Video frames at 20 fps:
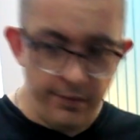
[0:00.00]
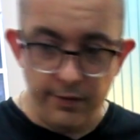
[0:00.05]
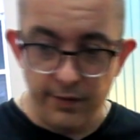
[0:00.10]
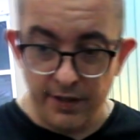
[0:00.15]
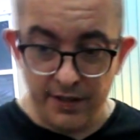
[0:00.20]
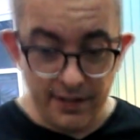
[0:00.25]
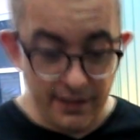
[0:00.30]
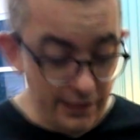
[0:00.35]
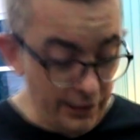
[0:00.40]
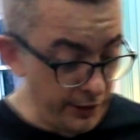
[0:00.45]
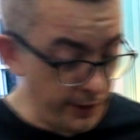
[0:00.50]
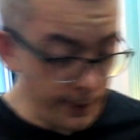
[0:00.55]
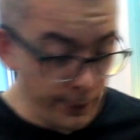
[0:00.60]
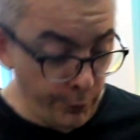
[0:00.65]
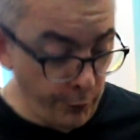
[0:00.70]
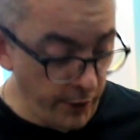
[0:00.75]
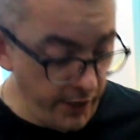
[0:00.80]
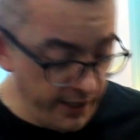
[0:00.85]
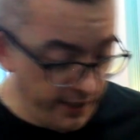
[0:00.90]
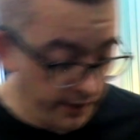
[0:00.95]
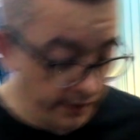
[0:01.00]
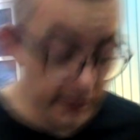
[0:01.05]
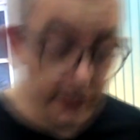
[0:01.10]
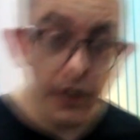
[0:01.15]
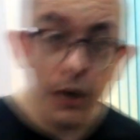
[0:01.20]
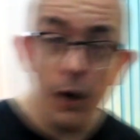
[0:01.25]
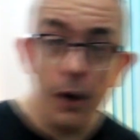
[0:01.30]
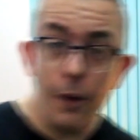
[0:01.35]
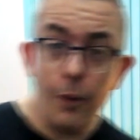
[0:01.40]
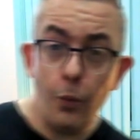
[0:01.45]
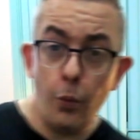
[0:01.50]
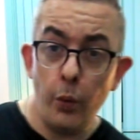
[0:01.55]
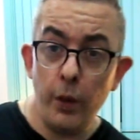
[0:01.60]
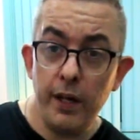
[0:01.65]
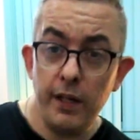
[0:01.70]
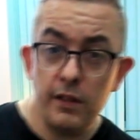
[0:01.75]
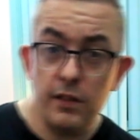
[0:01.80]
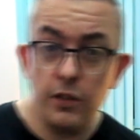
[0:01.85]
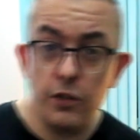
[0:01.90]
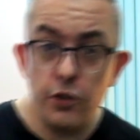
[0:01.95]
This is looking great. I can't
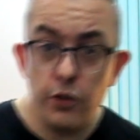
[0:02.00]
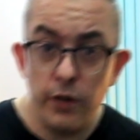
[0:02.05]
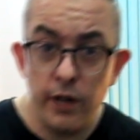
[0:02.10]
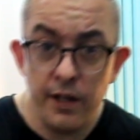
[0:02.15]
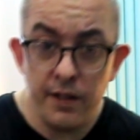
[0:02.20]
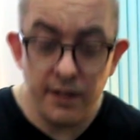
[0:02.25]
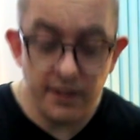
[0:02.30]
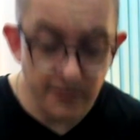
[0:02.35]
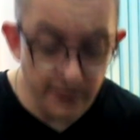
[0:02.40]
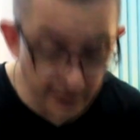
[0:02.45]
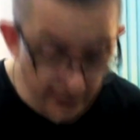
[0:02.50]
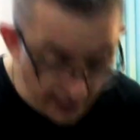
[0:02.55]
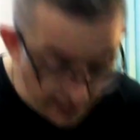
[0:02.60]
wait to try this and